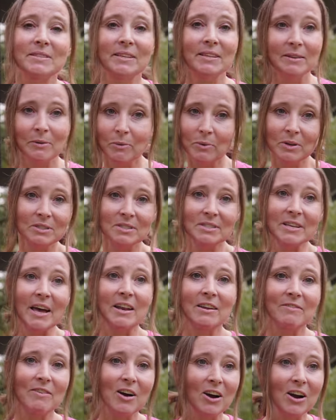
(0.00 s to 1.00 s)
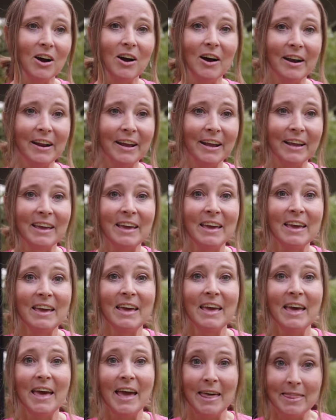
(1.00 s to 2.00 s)
in the one side of our awning.
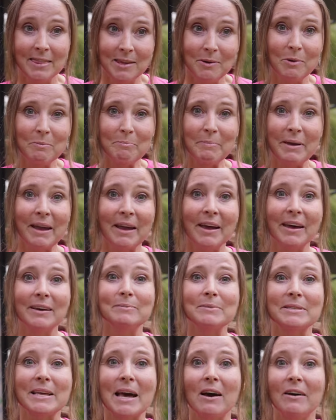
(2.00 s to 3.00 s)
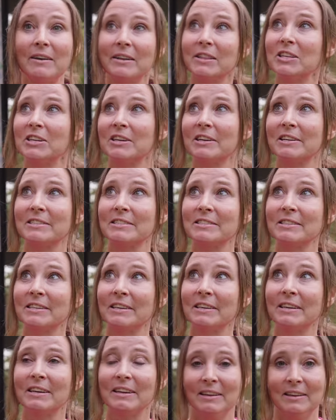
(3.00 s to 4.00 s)
And then when Ben comes out and looks,
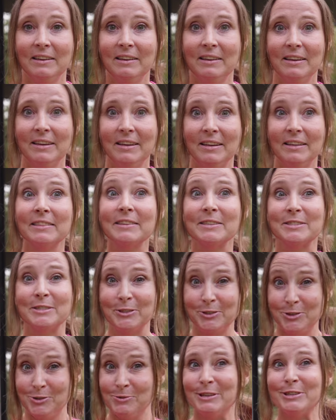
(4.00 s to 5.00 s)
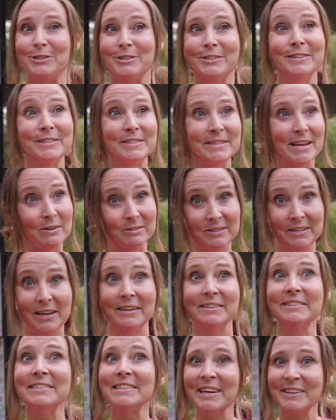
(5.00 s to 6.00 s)
the situation is now
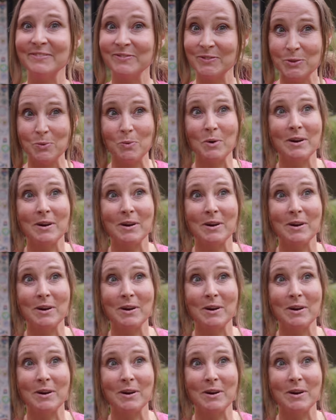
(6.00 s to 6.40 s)
10 times